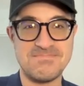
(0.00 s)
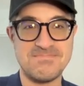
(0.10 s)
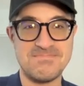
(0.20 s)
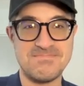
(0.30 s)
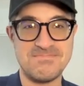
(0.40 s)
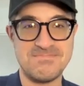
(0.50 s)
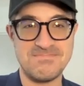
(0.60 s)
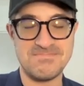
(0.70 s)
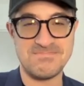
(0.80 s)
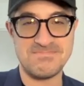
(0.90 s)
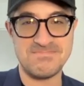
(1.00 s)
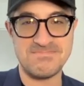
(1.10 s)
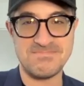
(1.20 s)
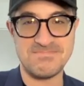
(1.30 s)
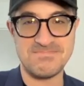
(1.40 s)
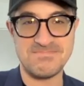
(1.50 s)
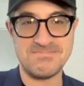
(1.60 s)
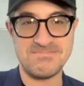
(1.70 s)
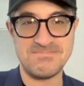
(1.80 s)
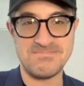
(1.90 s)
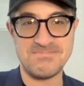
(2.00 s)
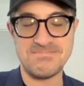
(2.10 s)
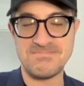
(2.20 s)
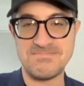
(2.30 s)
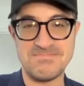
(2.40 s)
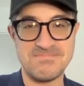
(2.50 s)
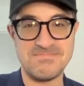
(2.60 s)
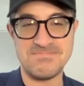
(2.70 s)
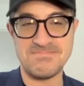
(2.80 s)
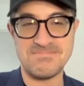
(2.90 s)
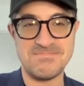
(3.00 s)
(not speaking)